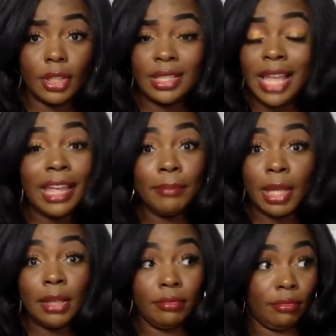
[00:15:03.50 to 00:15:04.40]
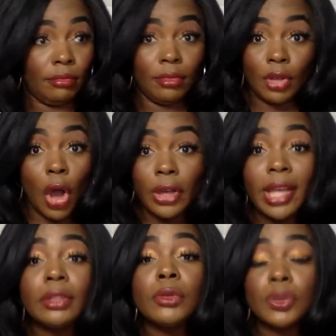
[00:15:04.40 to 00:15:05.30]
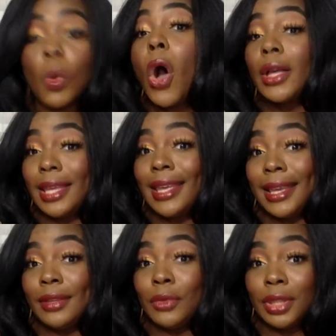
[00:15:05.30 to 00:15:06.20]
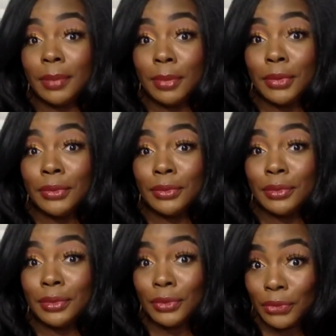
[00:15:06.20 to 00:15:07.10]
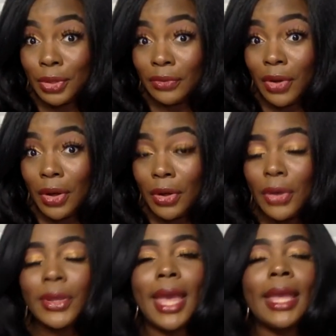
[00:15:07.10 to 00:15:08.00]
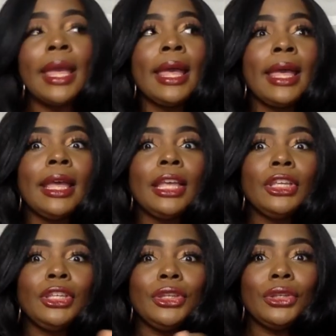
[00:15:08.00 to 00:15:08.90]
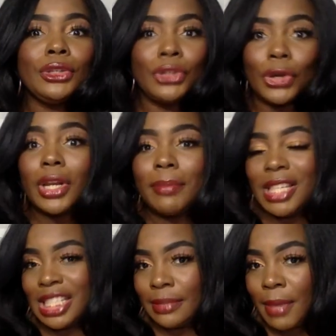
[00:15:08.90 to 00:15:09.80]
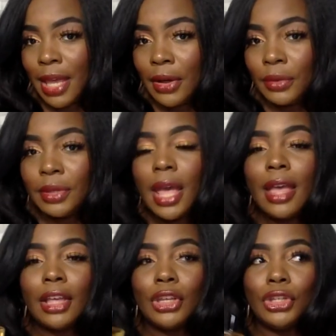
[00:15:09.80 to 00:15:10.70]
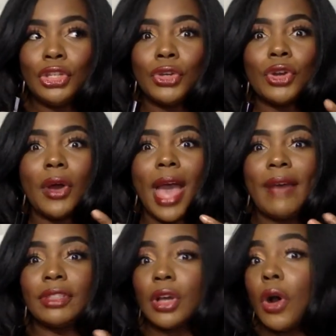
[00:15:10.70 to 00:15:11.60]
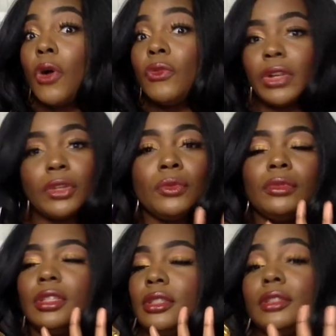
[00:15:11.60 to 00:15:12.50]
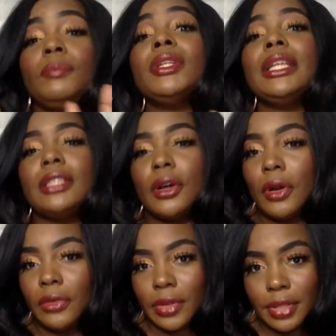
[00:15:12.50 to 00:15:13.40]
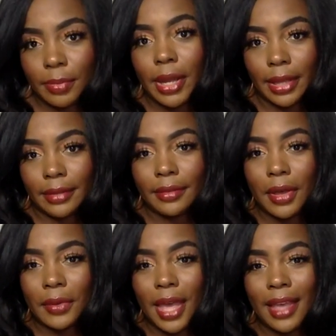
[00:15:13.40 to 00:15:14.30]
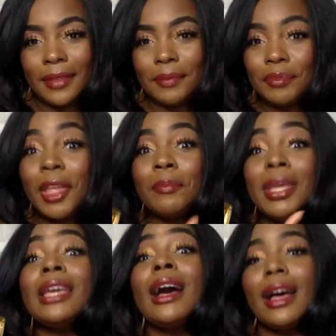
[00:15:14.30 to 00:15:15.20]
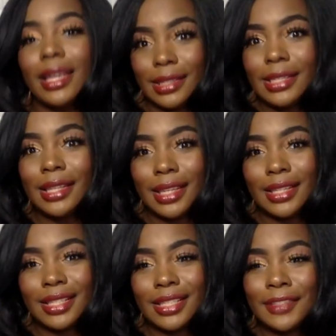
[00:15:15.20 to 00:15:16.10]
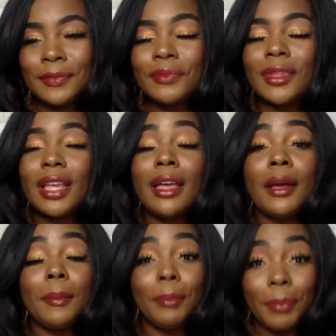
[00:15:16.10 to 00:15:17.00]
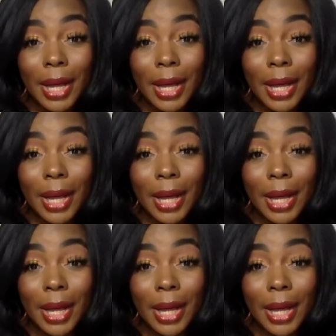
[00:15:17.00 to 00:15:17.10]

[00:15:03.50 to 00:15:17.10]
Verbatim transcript: Statement, all you have to do is walk in with the boot for the fall, okay? You're gonna be smelled. You don't have to over, you, please don't overspray, okay? Be kind to this.